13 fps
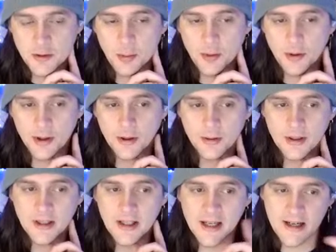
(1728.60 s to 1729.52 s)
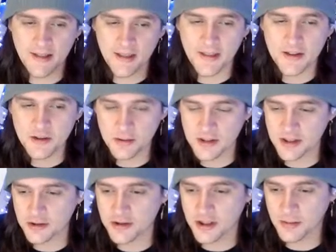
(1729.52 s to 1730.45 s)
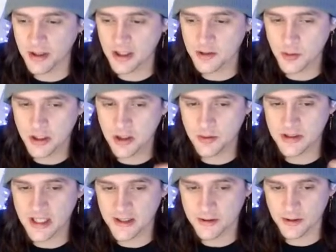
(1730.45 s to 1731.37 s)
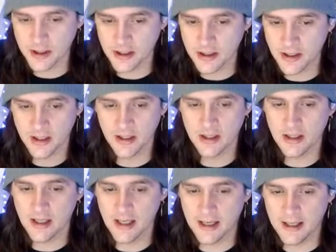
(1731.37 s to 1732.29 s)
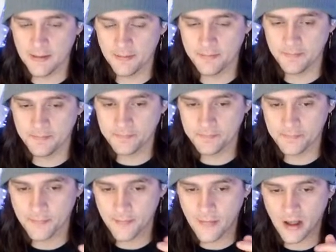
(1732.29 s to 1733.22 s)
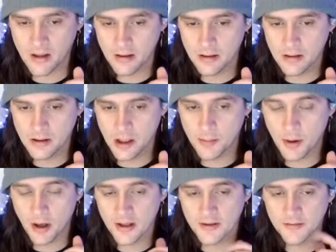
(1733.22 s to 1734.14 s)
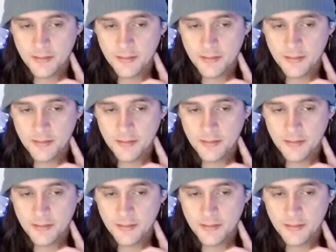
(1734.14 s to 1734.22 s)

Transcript: Porro. And I thought this was interesting because when he was actually a part of